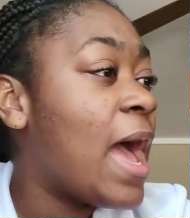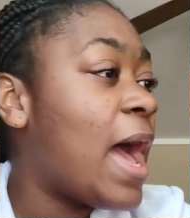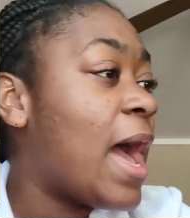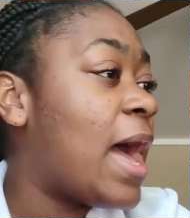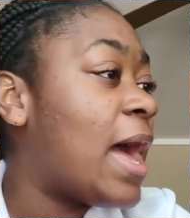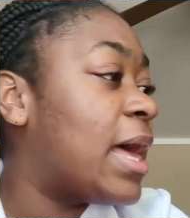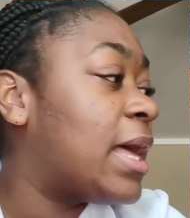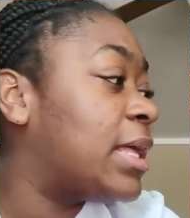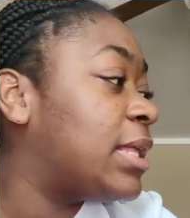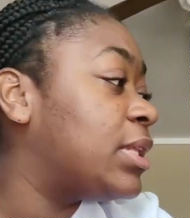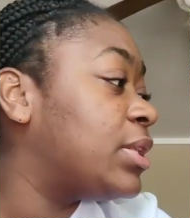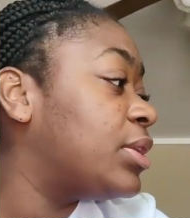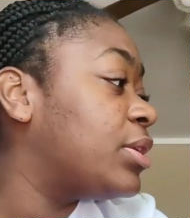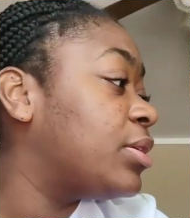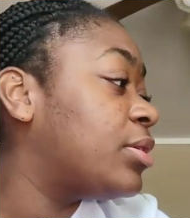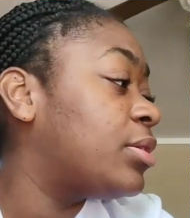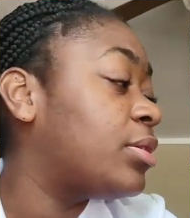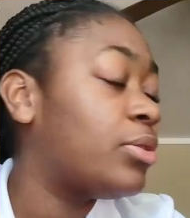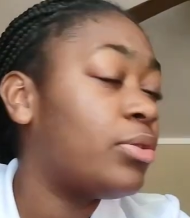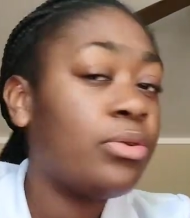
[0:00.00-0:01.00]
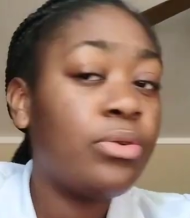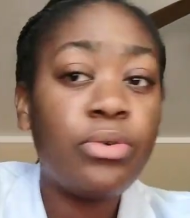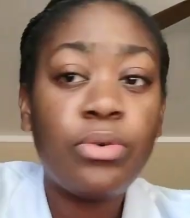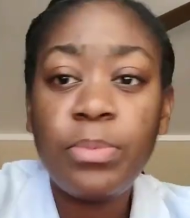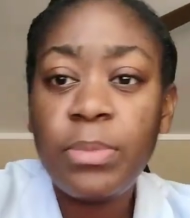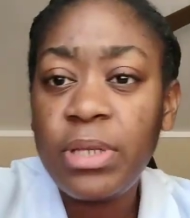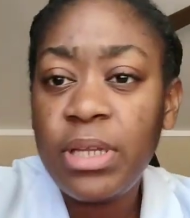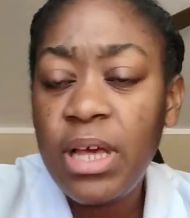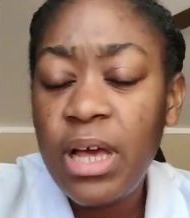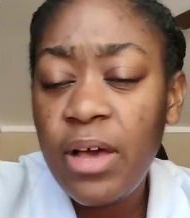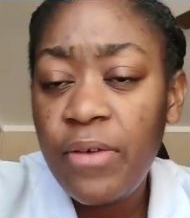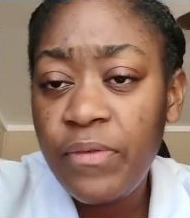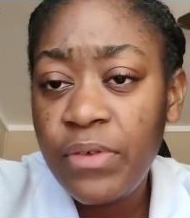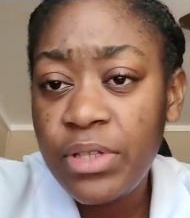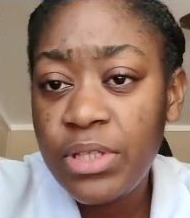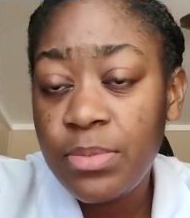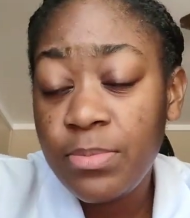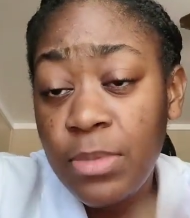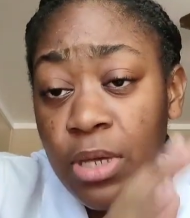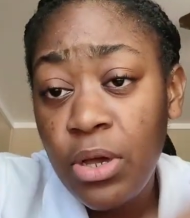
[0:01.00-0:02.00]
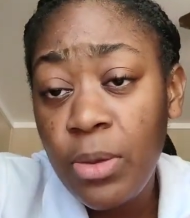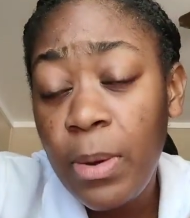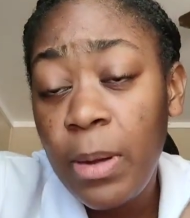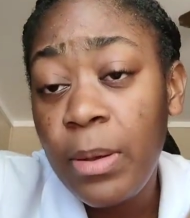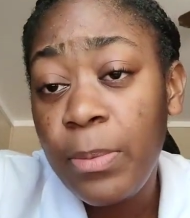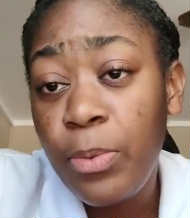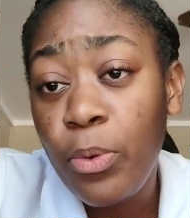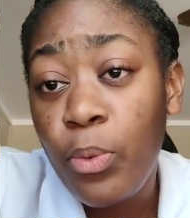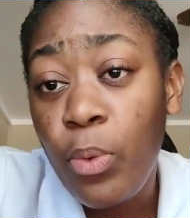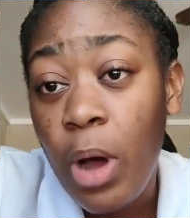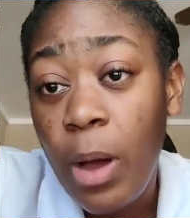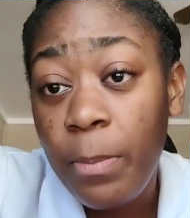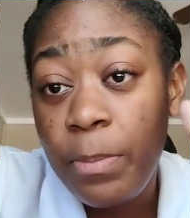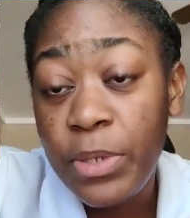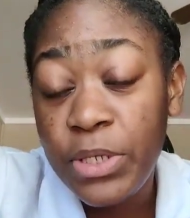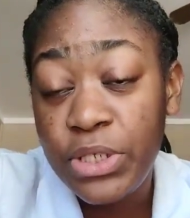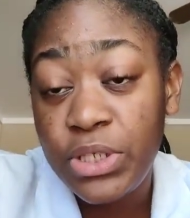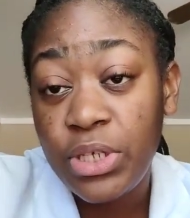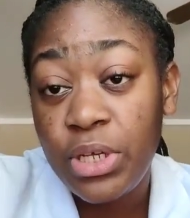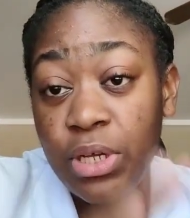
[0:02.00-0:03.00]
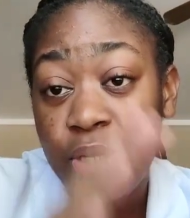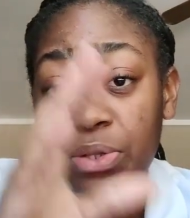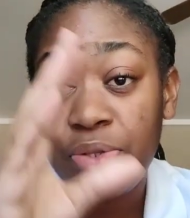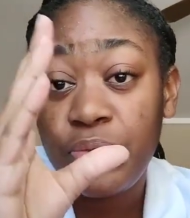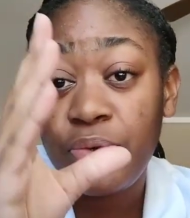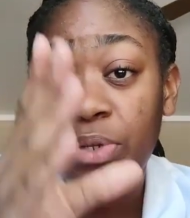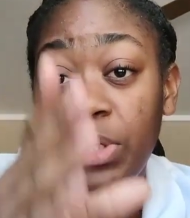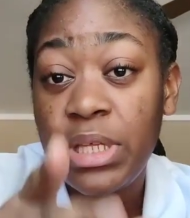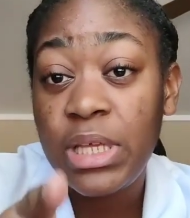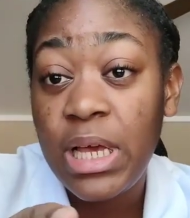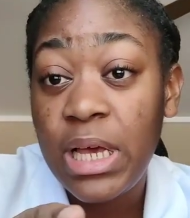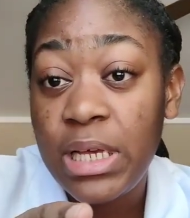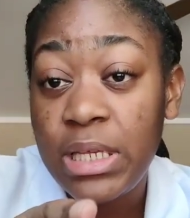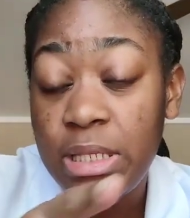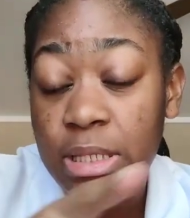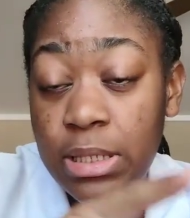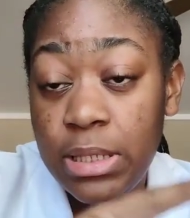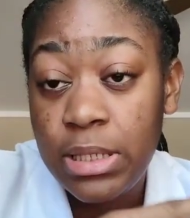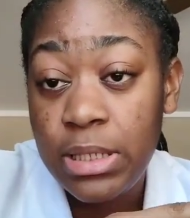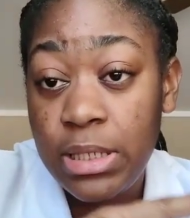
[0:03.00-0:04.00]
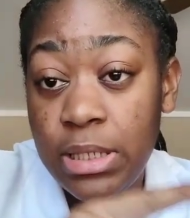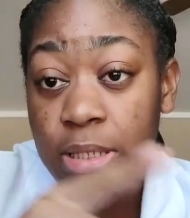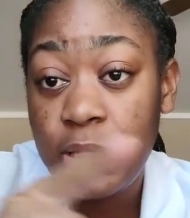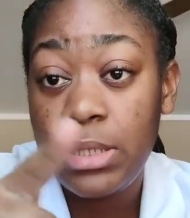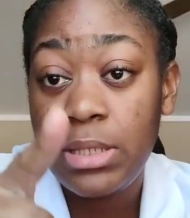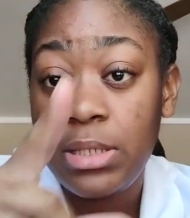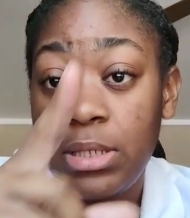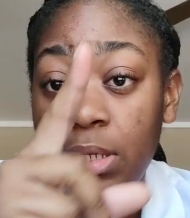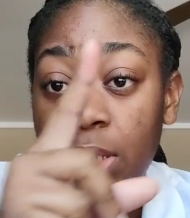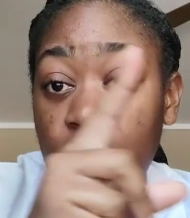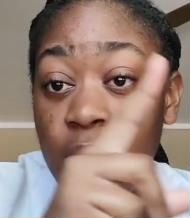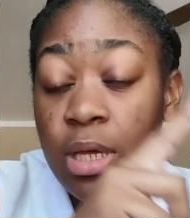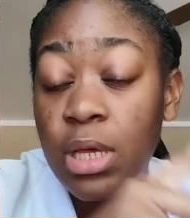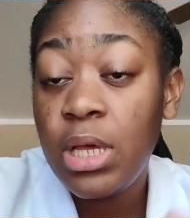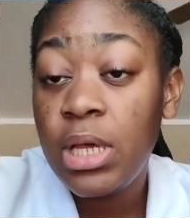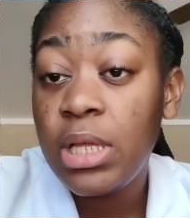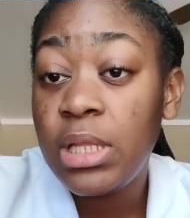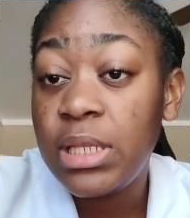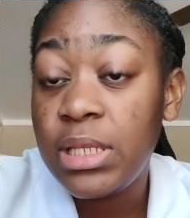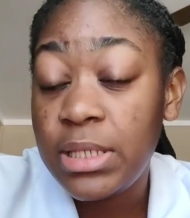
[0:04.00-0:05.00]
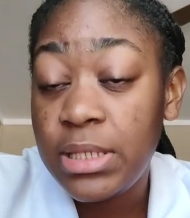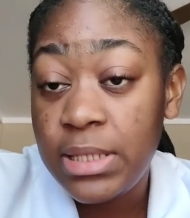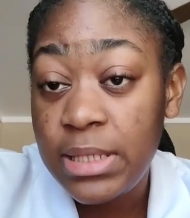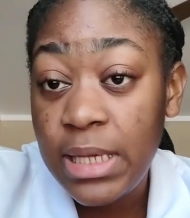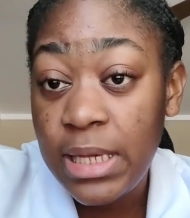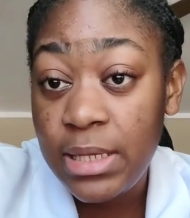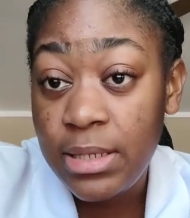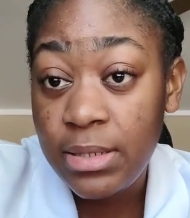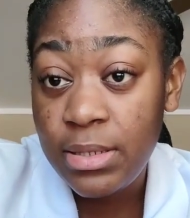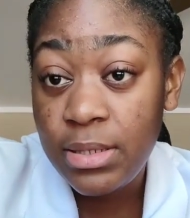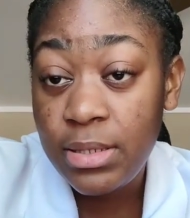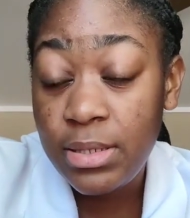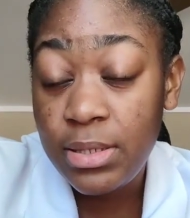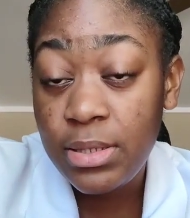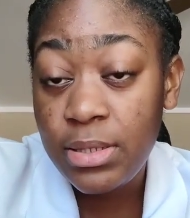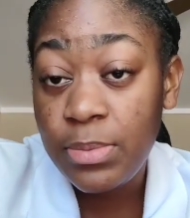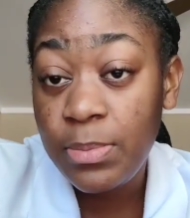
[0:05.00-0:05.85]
And I not have it. I go probably put one picture so they can see it, the sense.